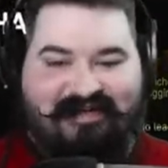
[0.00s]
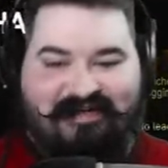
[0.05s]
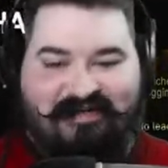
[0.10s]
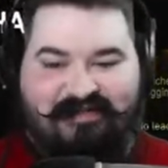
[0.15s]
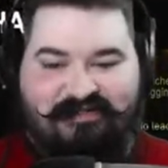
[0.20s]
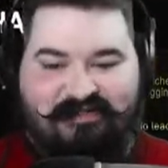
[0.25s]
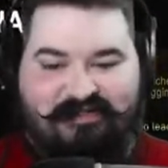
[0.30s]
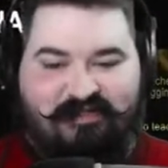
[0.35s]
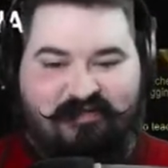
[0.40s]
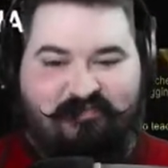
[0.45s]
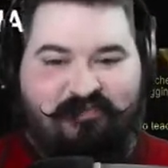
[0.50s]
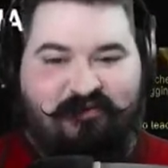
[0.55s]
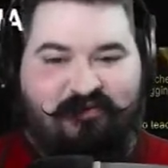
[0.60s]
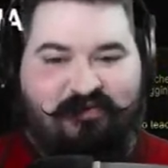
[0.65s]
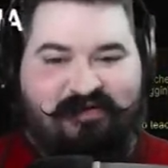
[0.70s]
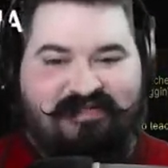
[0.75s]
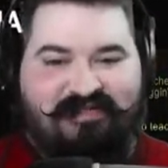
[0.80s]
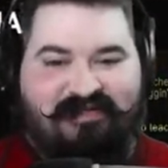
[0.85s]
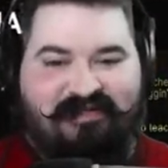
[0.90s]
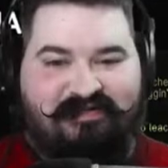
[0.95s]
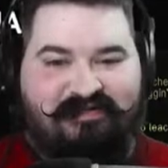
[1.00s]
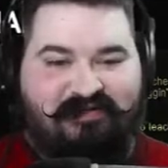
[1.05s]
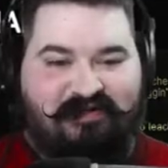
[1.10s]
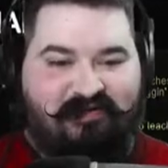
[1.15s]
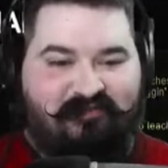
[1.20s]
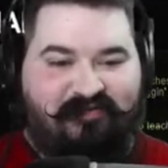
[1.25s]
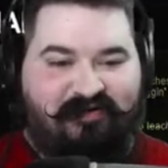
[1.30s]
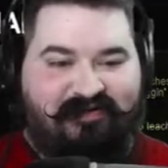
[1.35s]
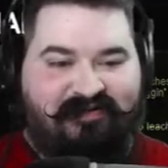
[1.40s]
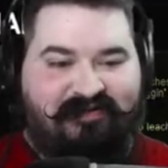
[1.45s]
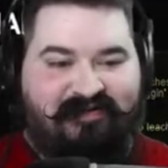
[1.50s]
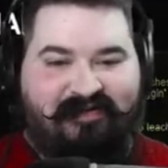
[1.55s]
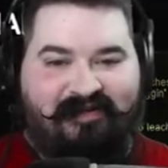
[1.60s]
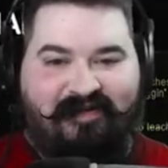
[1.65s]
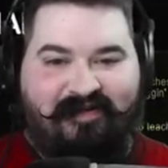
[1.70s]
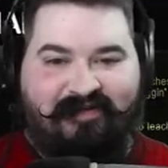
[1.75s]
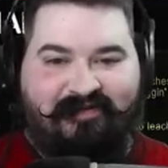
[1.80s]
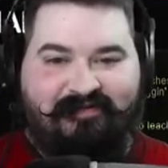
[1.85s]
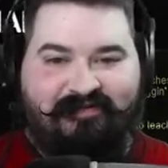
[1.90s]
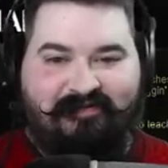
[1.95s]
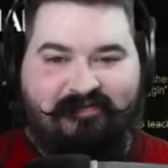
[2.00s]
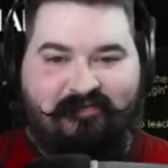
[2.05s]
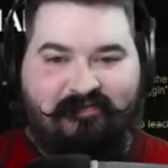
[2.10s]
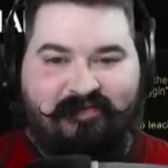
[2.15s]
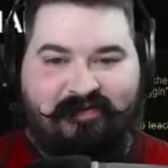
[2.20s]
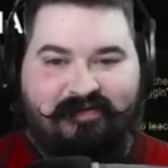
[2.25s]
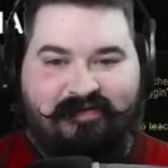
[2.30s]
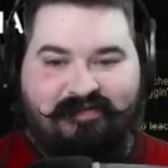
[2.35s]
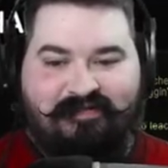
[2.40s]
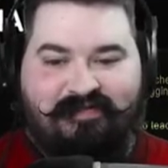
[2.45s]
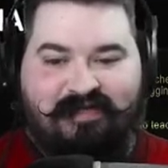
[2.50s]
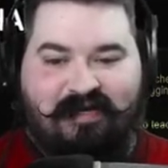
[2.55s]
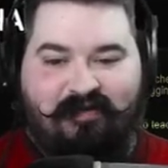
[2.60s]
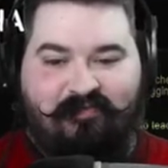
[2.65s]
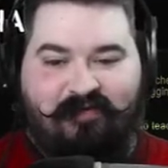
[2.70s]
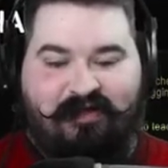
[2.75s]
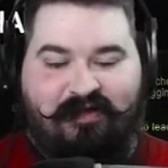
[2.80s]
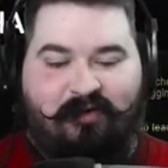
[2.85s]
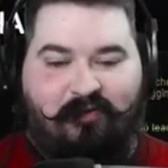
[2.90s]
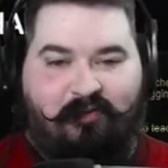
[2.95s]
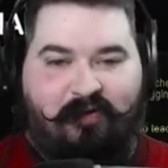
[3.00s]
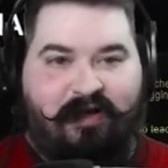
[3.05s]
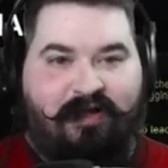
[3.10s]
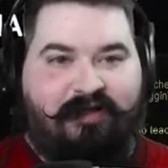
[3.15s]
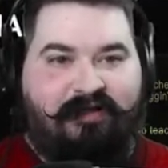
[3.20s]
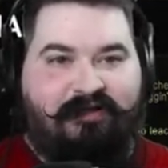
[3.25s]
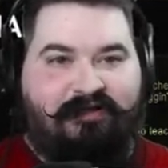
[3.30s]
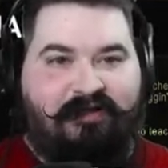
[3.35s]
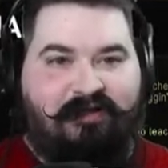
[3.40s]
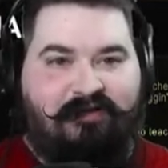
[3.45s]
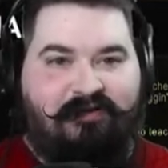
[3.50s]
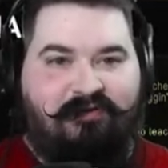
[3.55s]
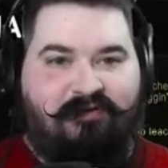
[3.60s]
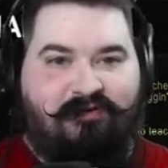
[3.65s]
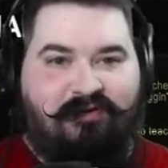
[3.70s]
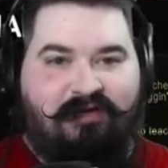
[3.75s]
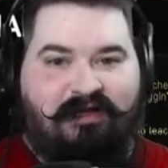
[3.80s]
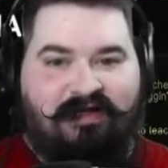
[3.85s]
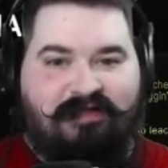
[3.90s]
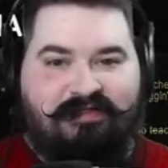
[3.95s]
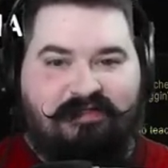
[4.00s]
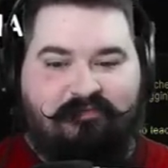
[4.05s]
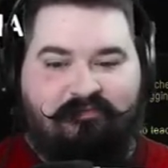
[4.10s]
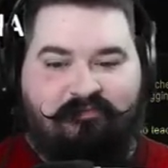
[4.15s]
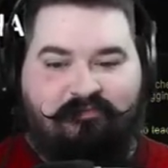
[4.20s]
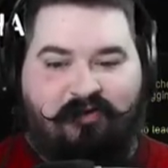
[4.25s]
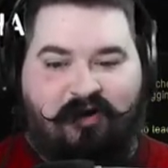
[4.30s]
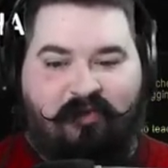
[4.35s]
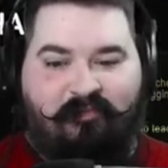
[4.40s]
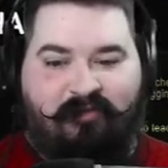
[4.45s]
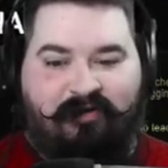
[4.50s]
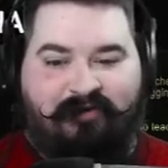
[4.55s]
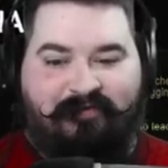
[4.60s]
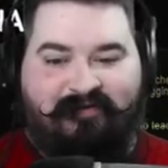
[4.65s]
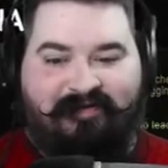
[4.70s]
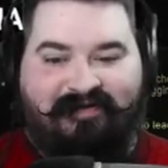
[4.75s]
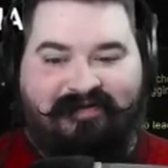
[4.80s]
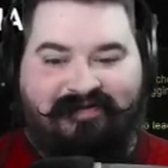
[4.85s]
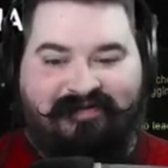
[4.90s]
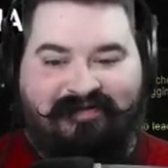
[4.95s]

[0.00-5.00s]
It's just a purely single target button. There's gotta be like a way I could utilize it properly, right?